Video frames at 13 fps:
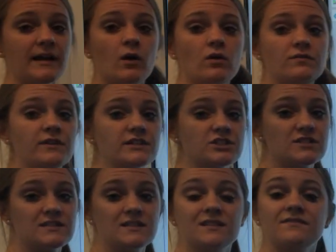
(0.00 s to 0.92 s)
my
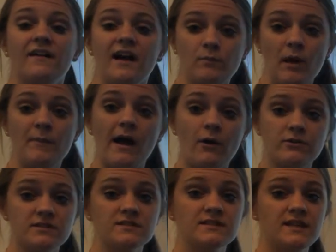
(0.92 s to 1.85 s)
coefficients and divide my
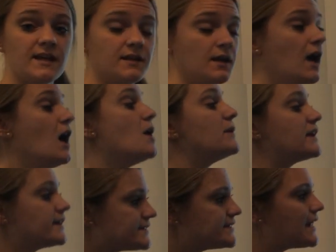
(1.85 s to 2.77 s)
powers of 10
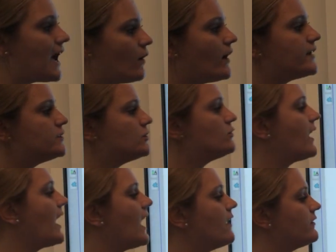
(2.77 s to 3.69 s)
because now I do
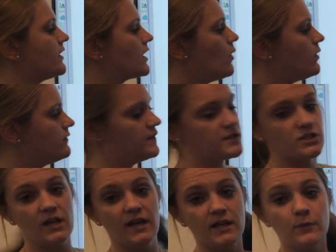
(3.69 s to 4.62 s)
have a
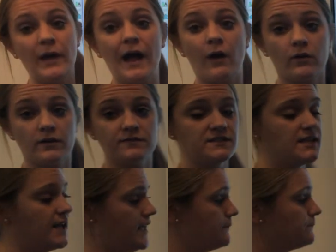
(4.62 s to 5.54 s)
coefficient and a power of
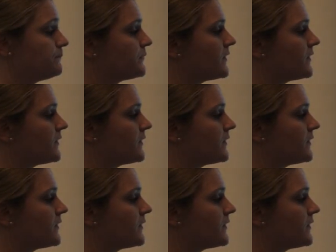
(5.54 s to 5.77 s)
10.